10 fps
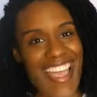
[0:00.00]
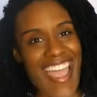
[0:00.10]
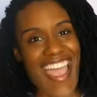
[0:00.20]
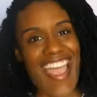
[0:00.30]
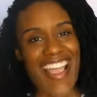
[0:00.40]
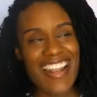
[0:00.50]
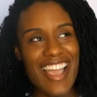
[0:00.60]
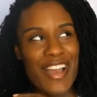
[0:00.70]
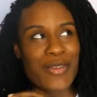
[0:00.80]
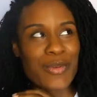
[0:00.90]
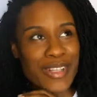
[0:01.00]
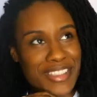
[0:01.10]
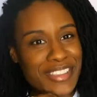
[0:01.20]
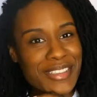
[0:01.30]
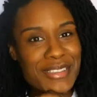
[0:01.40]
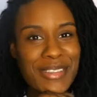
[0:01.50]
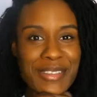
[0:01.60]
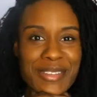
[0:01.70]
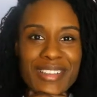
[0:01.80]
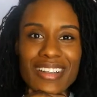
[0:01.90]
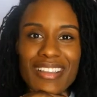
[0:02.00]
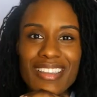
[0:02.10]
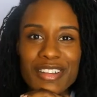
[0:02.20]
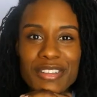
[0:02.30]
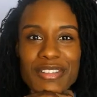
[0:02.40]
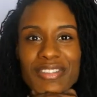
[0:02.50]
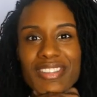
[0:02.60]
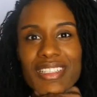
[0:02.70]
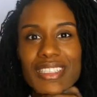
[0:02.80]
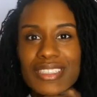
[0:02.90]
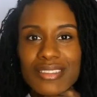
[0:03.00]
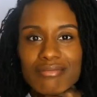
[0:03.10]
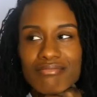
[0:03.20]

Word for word: and I wonder who they're from.